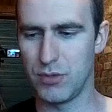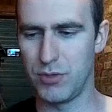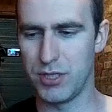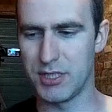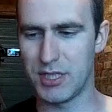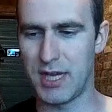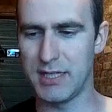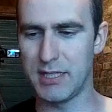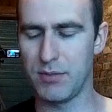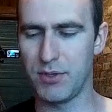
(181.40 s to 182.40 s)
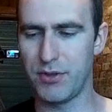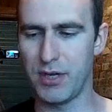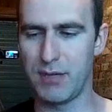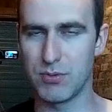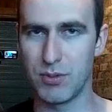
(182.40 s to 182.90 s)
of would have designed with their
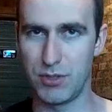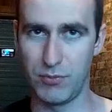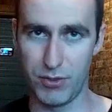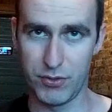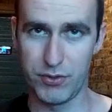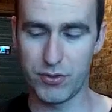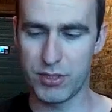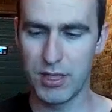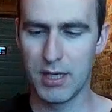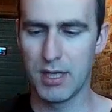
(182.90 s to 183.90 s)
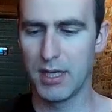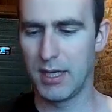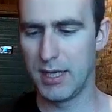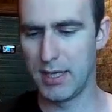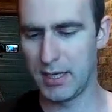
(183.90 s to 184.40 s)
lamb's wool, and they would have used
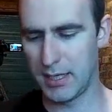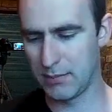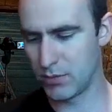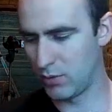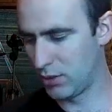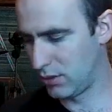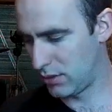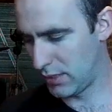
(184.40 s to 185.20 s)
lamb's wool,